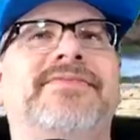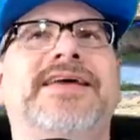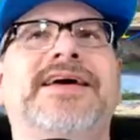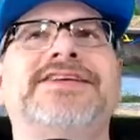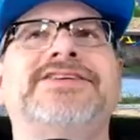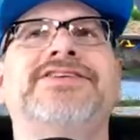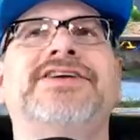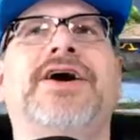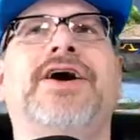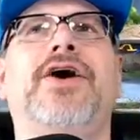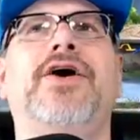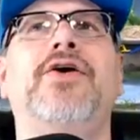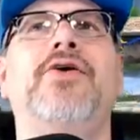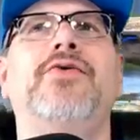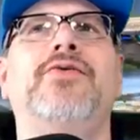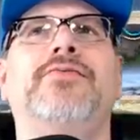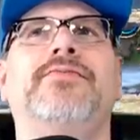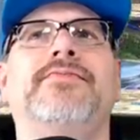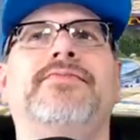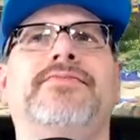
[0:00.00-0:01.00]
That's should.
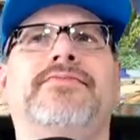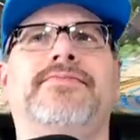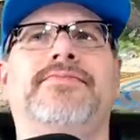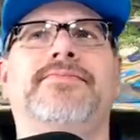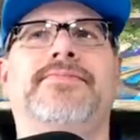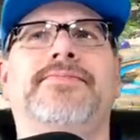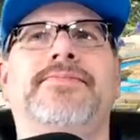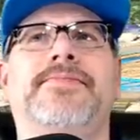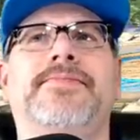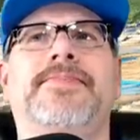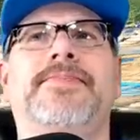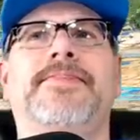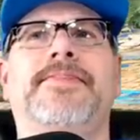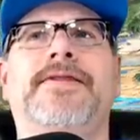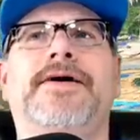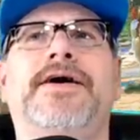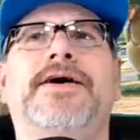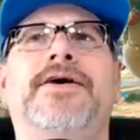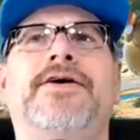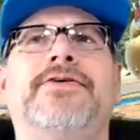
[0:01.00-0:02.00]
Oh.
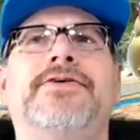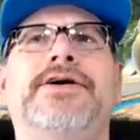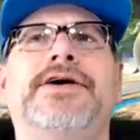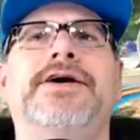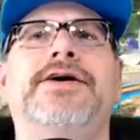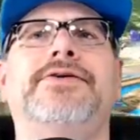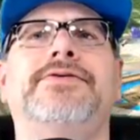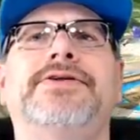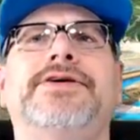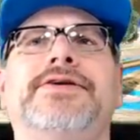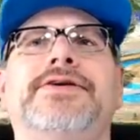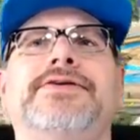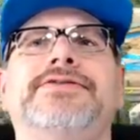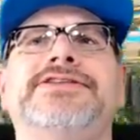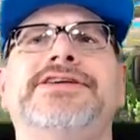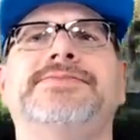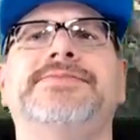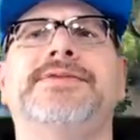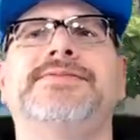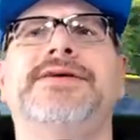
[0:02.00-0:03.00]
Oh, no. No, no.
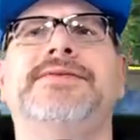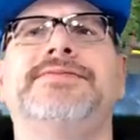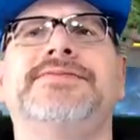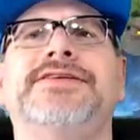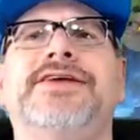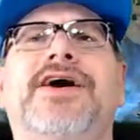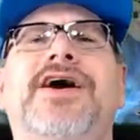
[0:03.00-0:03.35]
Jump, jump, jump.